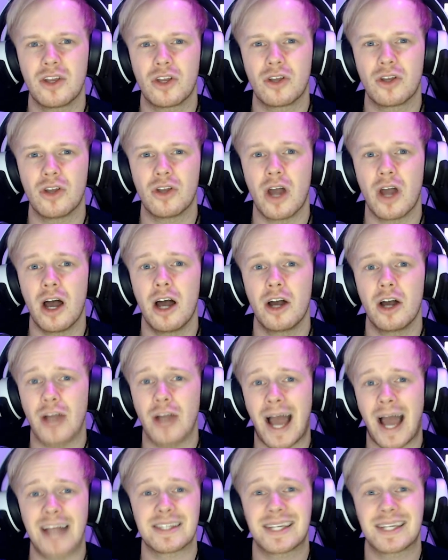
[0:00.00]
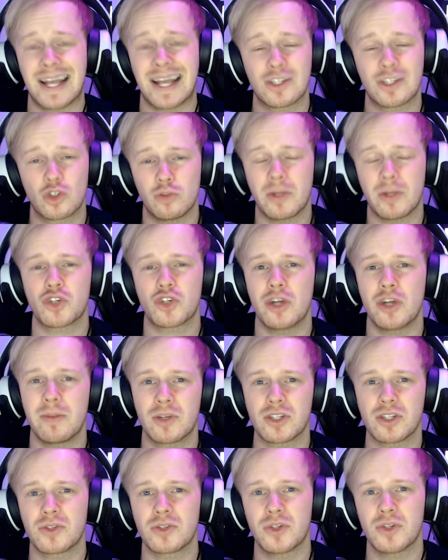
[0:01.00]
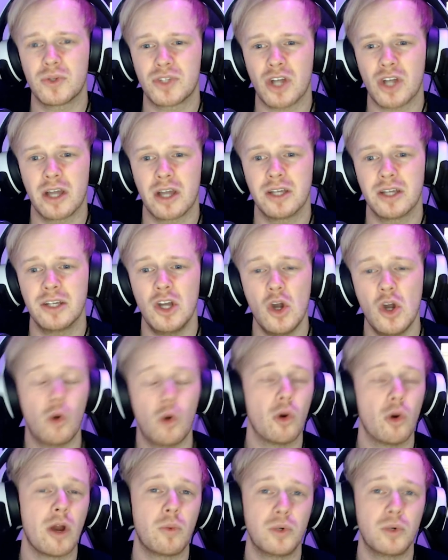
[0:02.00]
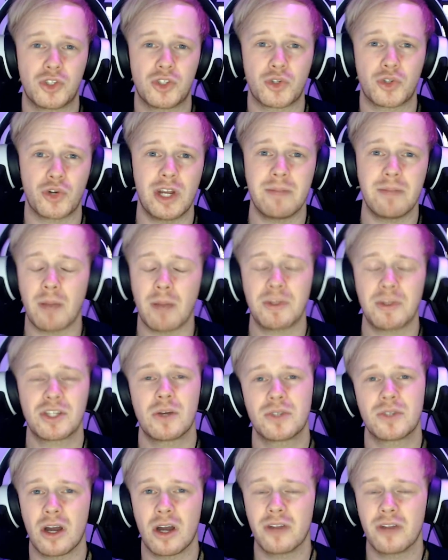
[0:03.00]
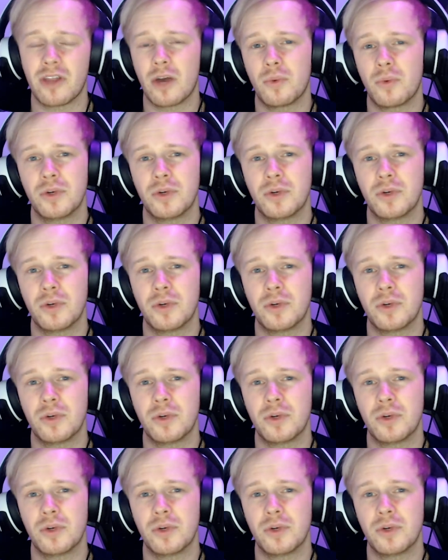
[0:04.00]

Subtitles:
had to cancel my stream because I was too tired, or I would stream, but I'd be so tired that I wouldn't